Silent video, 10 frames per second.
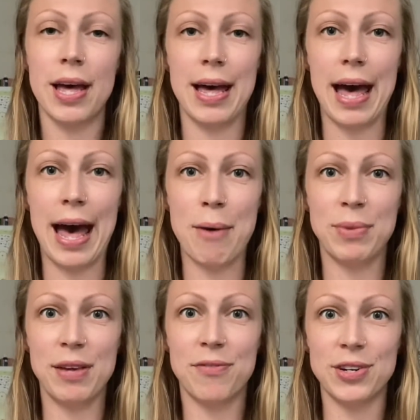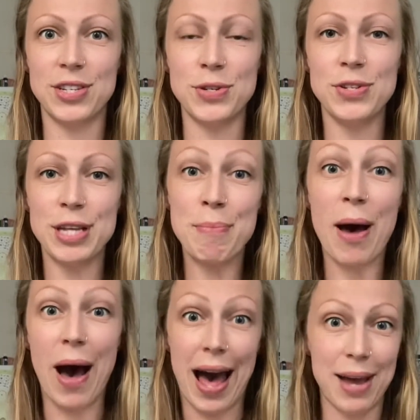When they first use them,
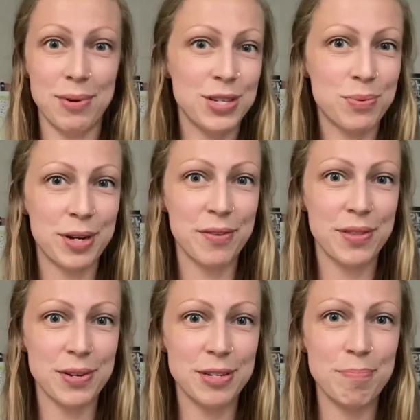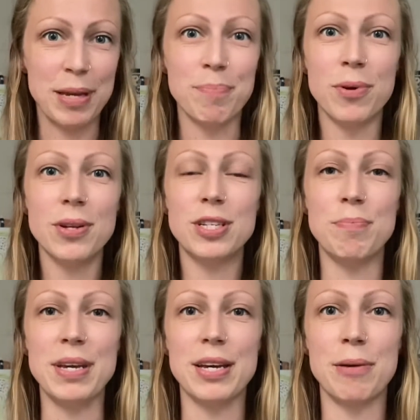I was one of those people, to
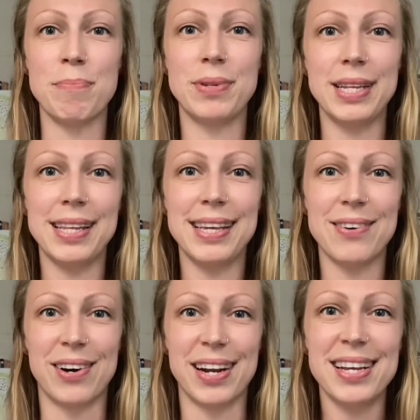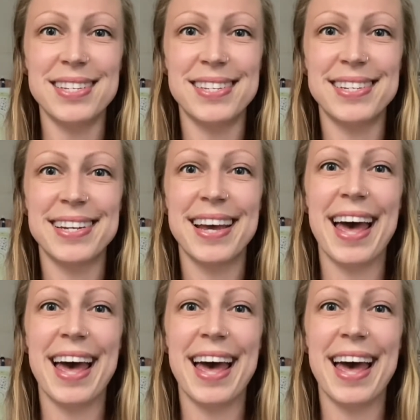be completely honest.